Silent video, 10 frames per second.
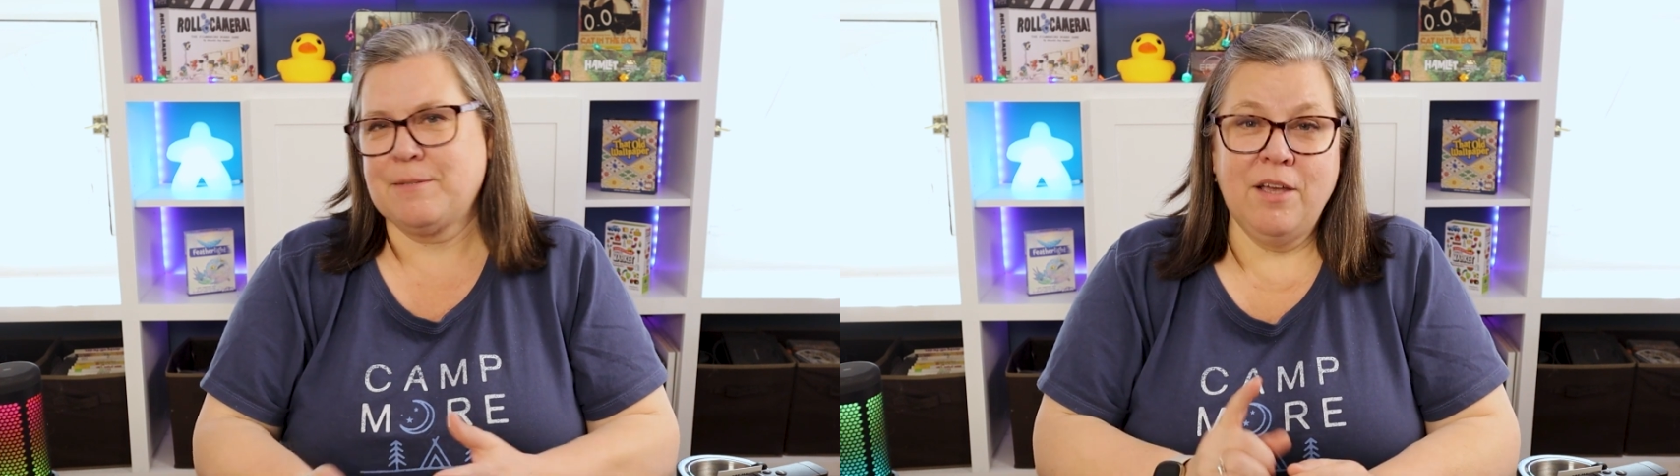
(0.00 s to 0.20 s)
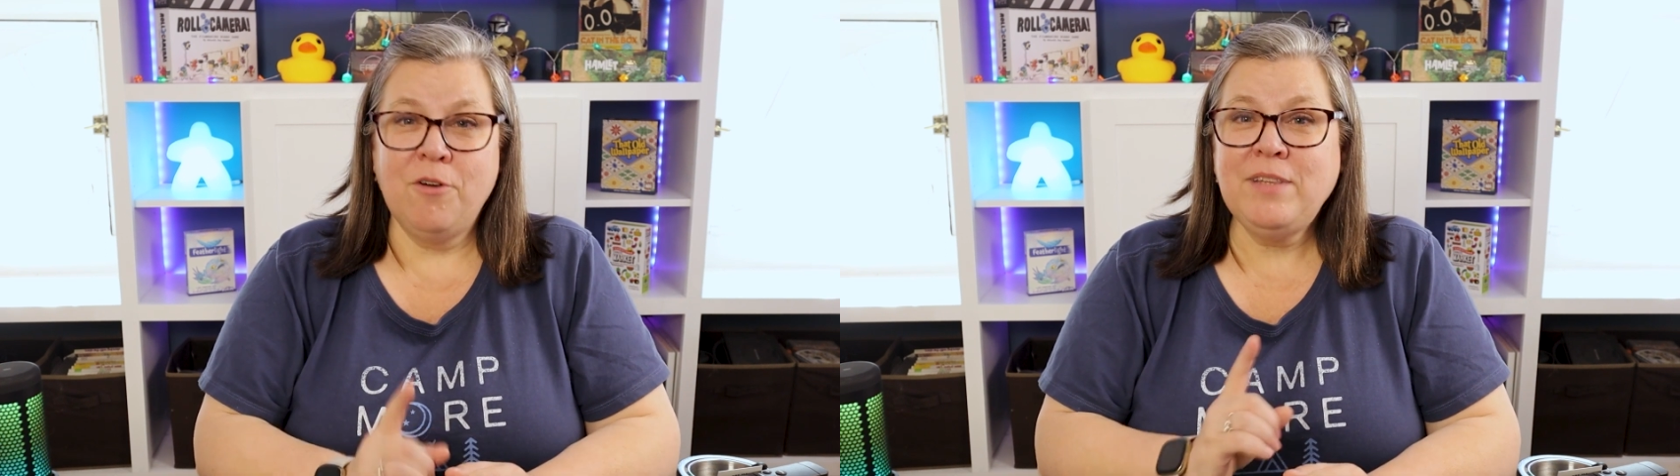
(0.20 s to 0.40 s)

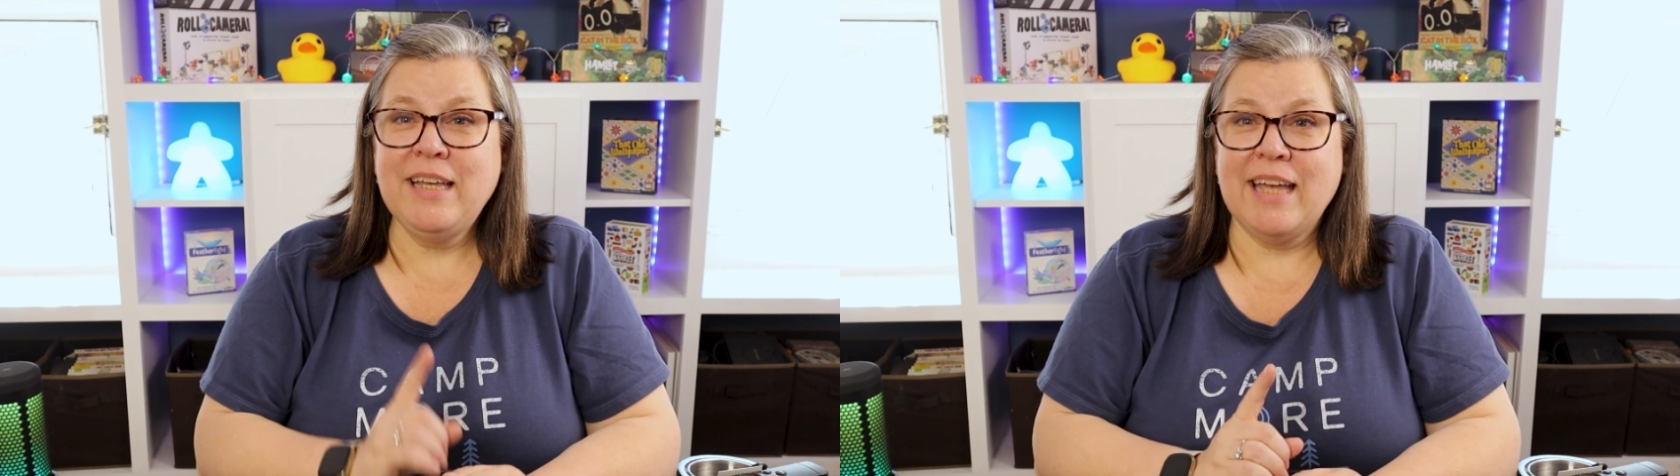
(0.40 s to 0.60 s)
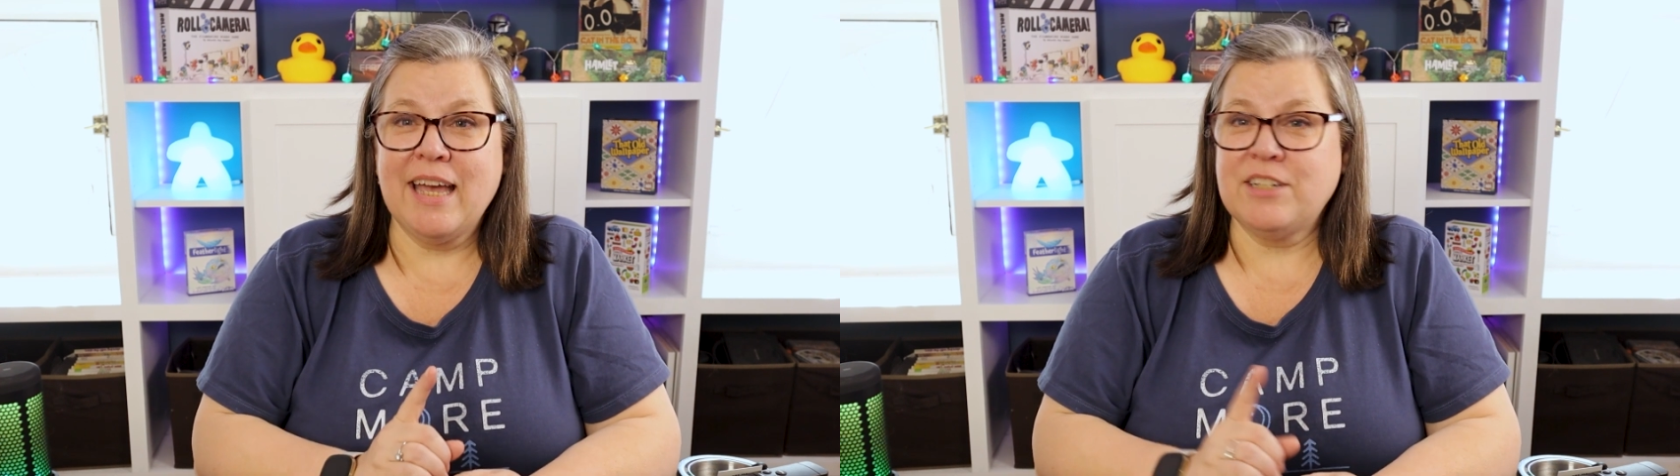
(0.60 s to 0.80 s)
The
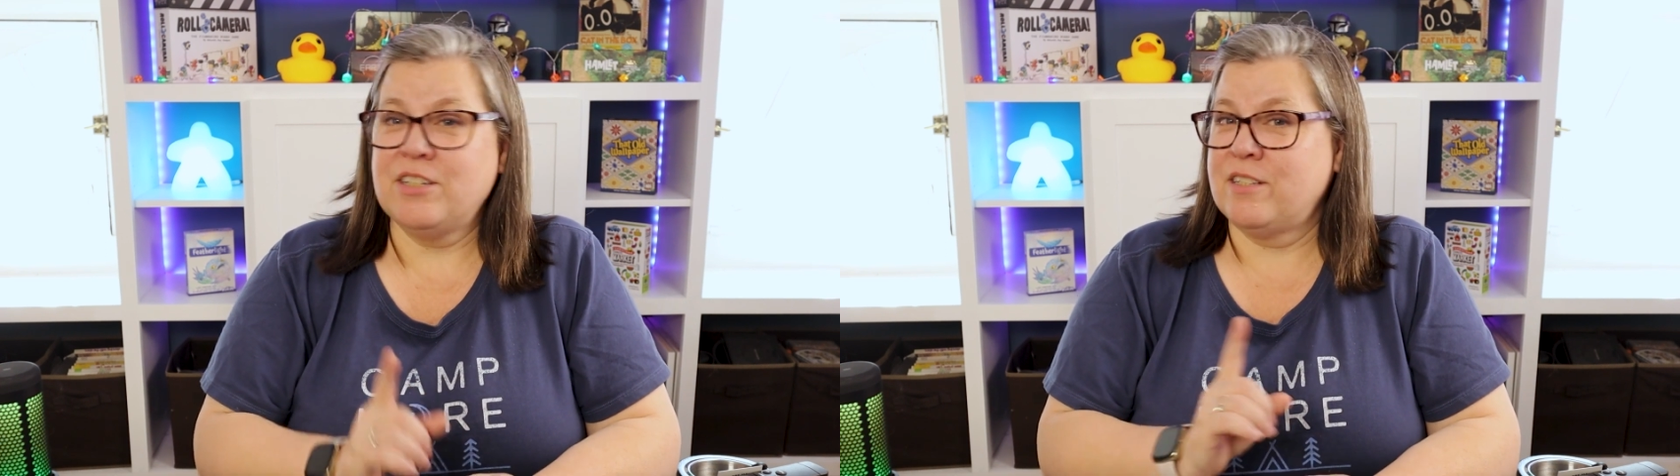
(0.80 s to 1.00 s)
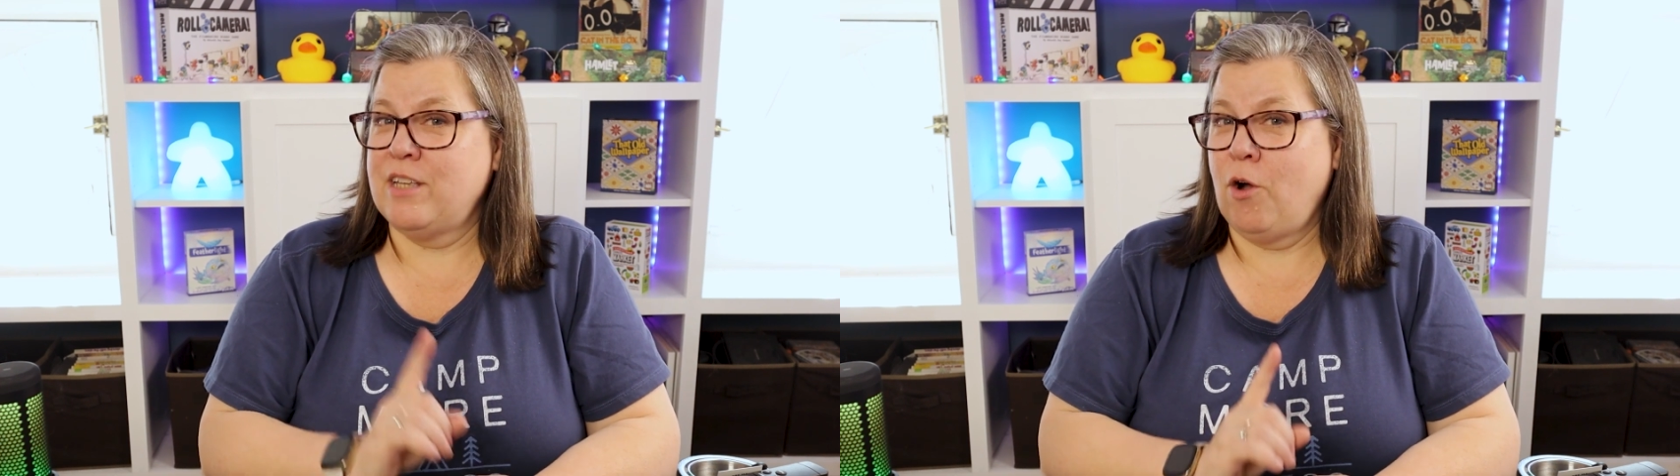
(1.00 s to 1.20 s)
only catch
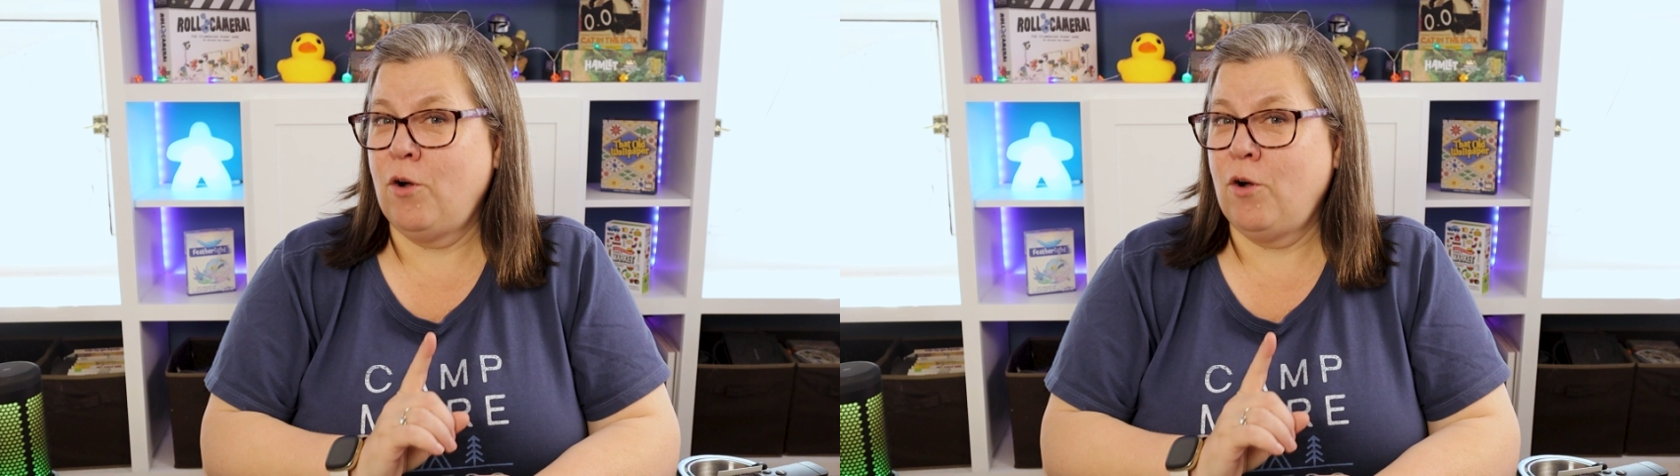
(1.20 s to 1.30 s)
is the